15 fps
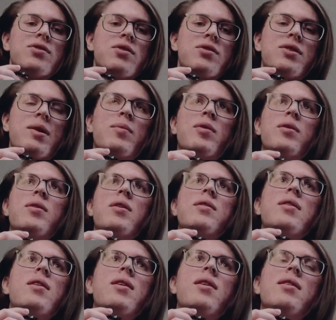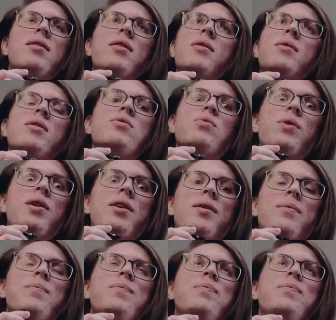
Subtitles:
or something like that. I don't know, it's weird.